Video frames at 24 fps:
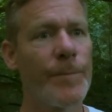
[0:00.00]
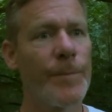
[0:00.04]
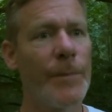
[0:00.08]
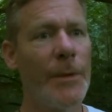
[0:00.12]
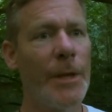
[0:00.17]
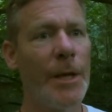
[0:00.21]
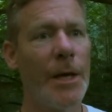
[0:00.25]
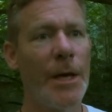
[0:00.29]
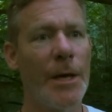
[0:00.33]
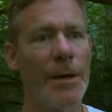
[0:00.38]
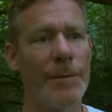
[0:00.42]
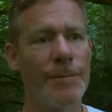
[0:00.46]

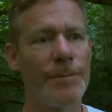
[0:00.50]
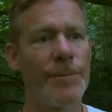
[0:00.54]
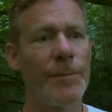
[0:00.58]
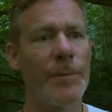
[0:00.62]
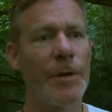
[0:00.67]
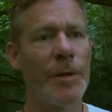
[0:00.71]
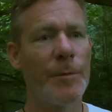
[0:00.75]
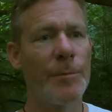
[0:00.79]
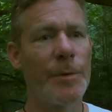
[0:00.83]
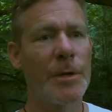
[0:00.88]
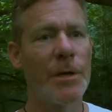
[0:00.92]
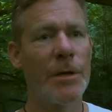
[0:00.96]
yeah,
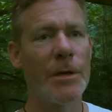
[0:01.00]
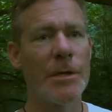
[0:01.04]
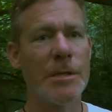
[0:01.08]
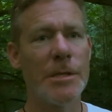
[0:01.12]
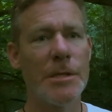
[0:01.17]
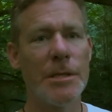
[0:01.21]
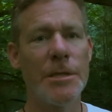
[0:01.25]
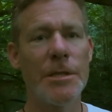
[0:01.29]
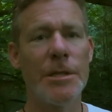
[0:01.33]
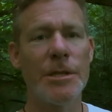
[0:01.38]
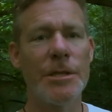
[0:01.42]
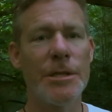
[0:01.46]
it'd be nice
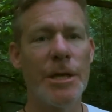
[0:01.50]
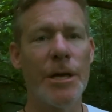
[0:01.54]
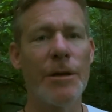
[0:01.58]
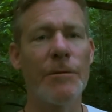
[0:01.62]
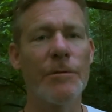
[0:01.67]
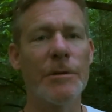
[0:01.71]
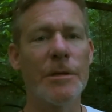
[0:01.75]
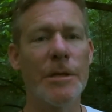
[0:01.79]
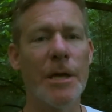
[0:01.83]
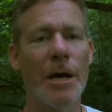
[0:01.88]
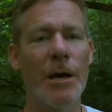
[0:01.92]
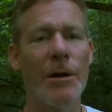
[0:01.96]
to just share
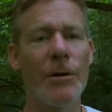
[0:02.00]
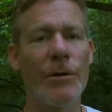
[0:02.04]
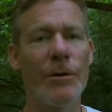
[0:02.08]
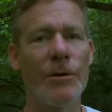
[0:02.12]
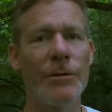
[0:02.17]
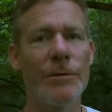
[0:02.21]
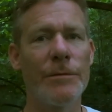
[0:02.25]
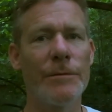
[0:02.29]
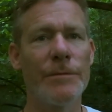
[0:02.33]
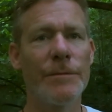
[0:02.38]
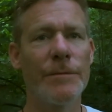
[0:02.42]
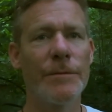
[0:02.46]
what's going
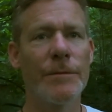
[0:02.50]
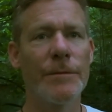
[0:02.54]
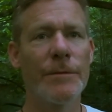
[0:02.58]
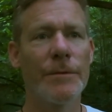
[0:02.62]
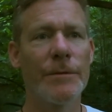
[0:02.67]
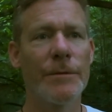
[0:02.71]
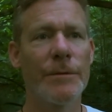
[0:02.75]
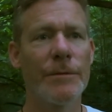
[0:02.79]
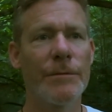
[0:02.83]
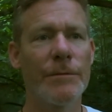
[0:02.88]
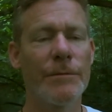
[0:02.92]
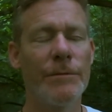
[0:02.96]
on
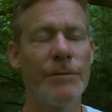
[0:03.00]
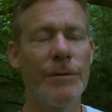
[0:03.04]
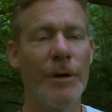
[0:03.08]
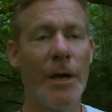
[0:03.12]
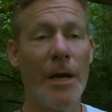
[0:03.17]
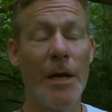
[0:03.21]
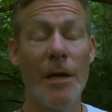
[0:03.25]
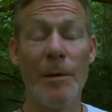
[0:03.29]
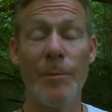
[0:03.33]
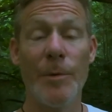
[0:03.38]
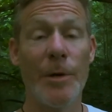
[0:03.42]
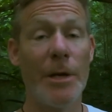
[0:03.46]
for
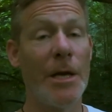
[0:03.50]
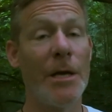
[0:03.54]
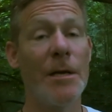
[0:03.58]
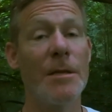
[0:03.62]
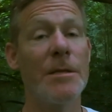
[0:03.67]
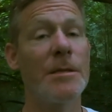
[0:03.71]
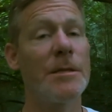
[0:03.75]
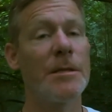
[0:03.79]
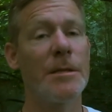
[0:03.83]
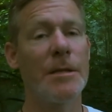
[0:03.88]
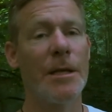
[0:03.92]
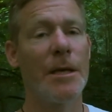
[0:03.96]
anybody
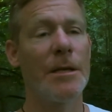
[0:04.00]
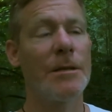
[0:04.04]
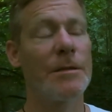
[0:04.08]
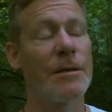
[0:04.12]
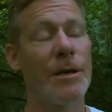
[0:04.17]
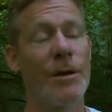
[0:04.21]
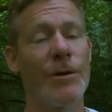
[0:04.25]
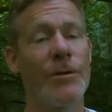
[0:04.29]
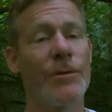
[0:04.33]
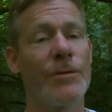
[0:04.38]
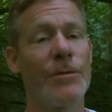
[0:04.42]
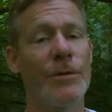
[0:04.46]
else that's
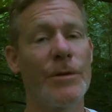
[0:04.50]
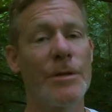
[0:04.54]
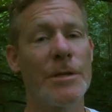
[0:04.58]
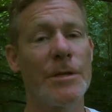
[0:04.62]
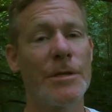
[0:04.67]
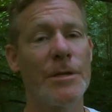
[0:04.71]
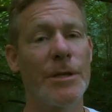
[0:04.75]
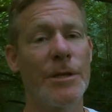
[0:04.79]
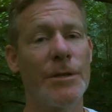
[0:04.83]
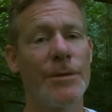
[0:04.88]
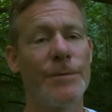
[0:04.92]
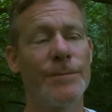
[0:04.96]
going through
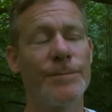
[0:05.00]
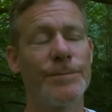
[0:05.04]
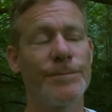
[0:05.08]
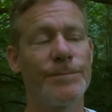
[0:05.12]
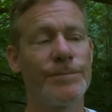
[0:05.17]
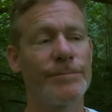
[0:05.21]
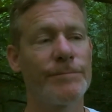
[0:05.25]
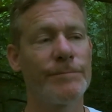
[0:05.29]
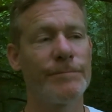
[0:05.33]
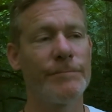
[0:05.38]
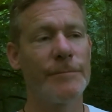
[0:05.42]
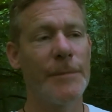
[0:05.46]
this too.
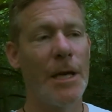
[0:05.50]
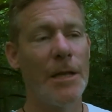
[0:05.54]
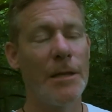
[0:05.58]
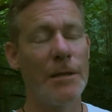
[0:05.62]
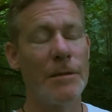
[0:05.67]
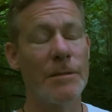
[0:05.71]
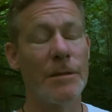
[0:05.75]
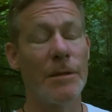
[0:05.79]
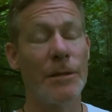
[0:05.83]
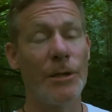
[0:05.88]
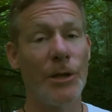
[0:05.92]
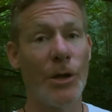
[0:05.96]
And
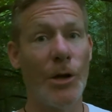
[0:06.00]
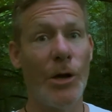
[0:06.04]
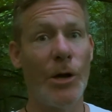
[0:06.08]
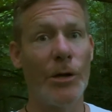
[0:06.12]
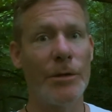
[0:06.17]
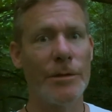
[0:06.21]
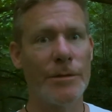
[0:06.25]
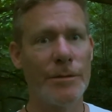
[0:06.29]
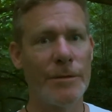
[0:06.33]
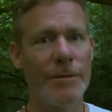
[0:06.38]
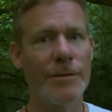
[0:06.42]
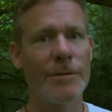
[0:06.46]
there's a lot
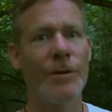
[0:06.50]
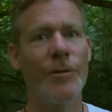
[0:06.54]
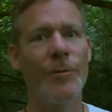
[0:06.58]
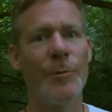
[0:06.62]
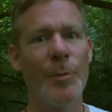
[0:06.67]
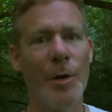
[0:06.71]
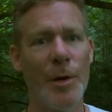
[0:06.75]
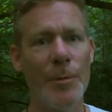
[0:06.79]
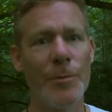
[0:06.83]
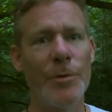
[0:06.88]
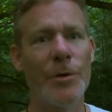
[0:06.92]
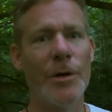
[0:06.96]

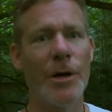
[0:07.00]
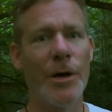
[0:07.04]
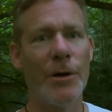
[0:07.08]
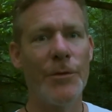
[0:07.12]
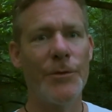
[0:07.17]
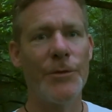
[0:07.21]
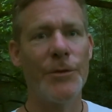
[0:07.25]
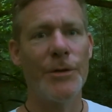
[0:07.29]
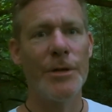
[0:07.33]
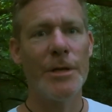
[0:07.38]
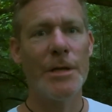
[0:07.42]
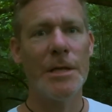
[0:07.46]
of people
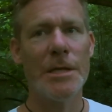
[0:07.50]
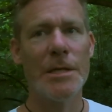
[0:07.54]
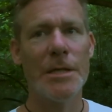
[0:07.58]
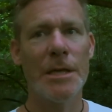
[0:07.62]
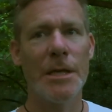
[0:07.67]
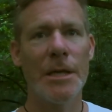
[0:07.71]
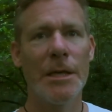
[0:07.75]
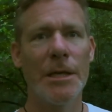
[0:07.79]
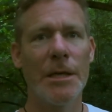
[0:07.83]
going through this.